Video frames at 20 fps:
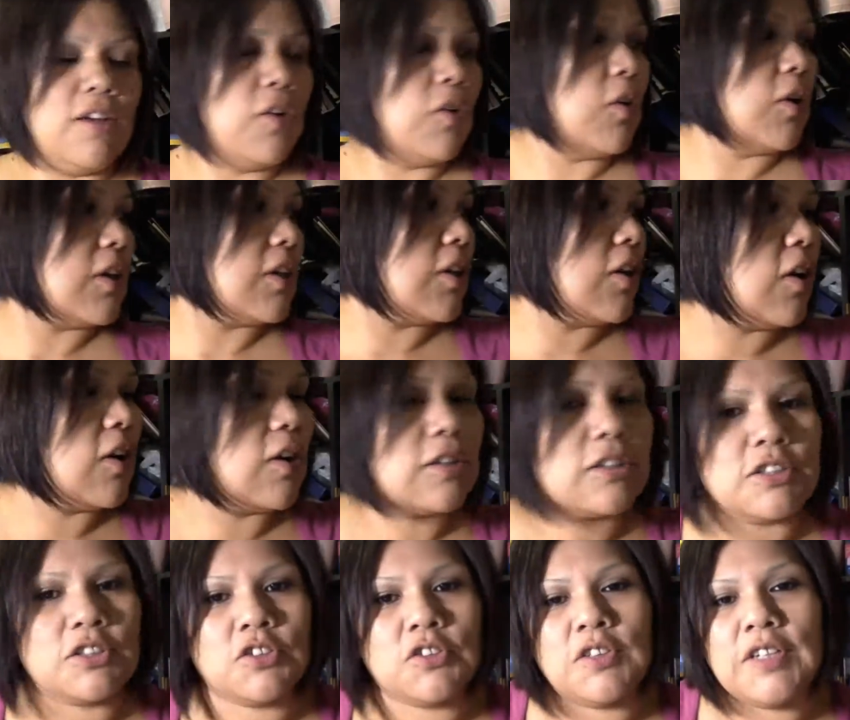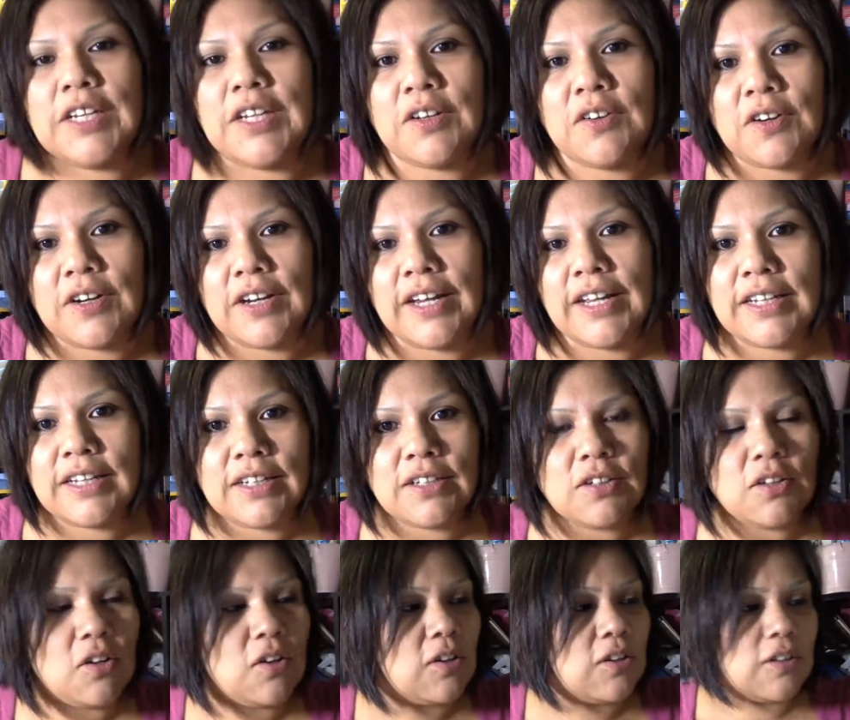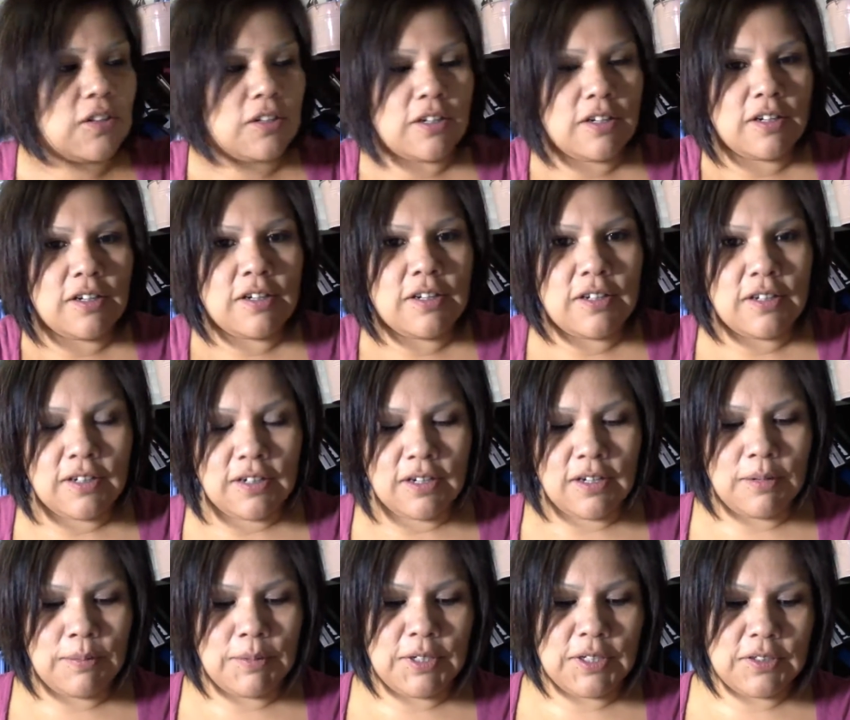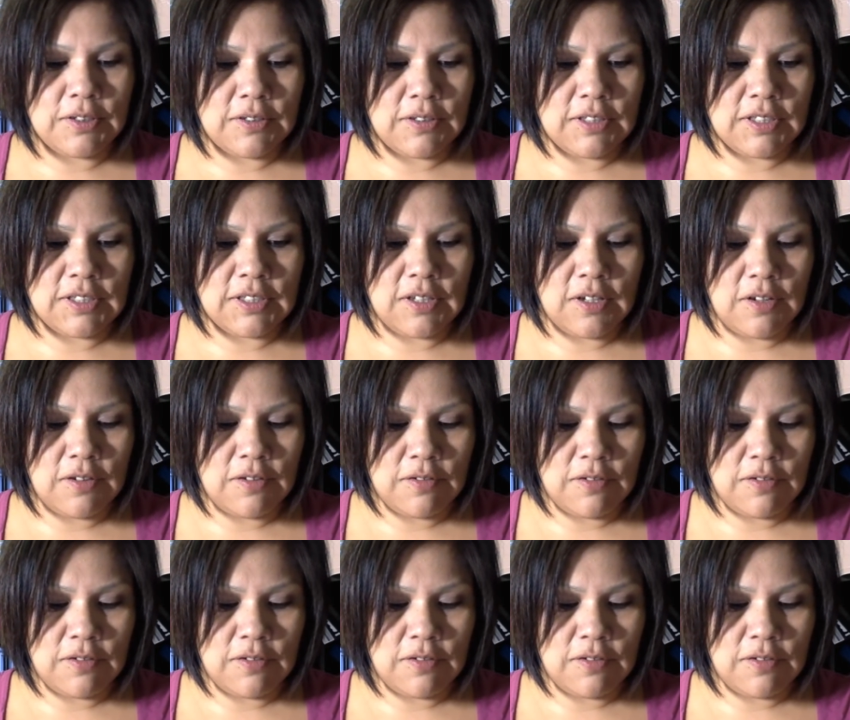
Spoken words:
or Dollar Tree or any dollar. I'm going to turn this on.